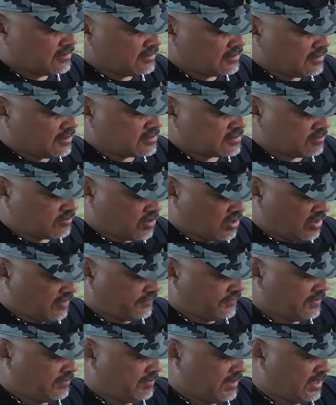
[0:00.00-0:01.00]
Get some
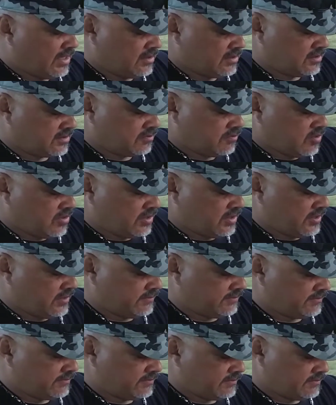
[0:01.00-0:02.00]
coffee made this morning
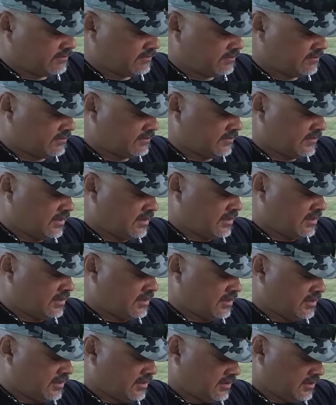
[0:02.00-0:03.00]
and
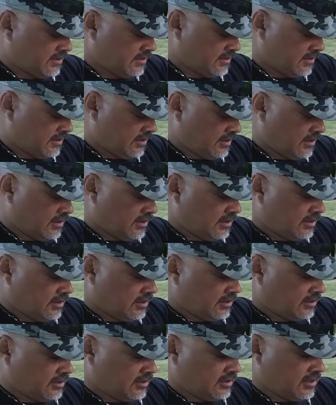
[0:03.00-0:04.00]

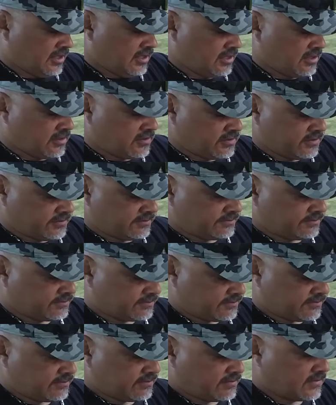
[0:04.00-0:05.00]
get the day going.
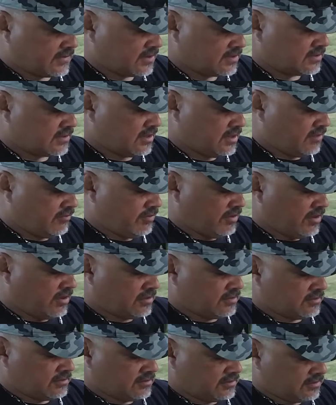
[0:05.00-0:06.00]
So there we go.